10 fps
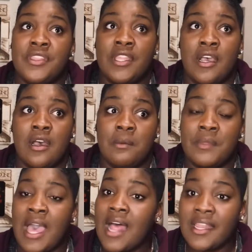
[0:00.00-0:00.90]
The
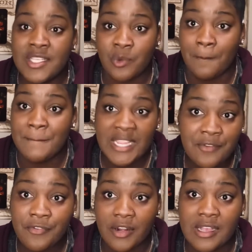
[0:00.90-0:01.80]
holidays were big
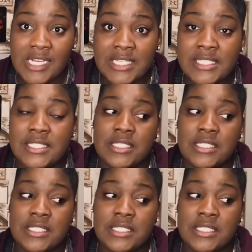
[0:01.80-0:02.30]
for us.